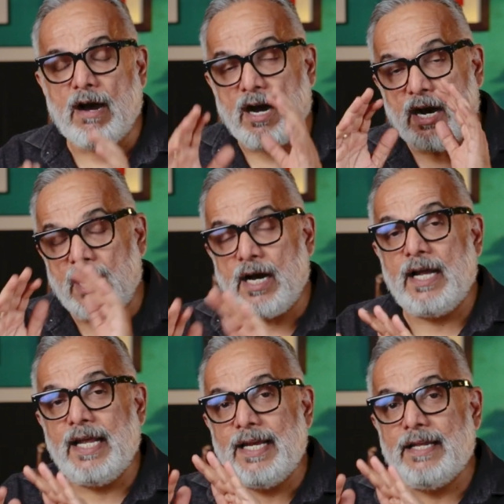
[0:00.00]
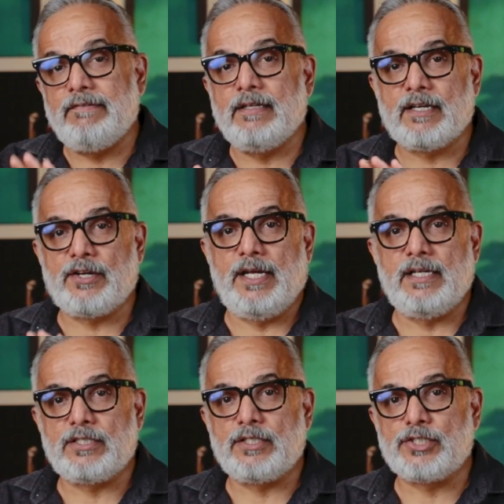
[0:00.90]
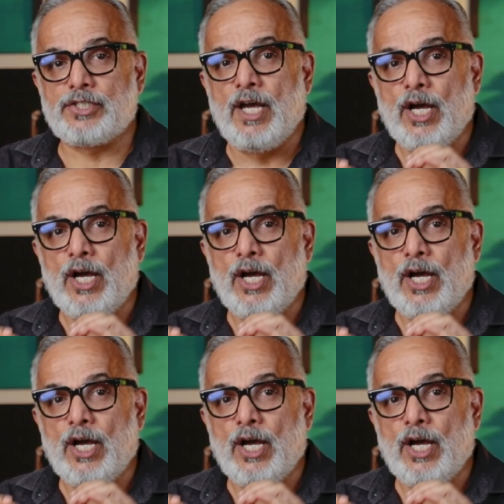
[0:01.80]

high-level creators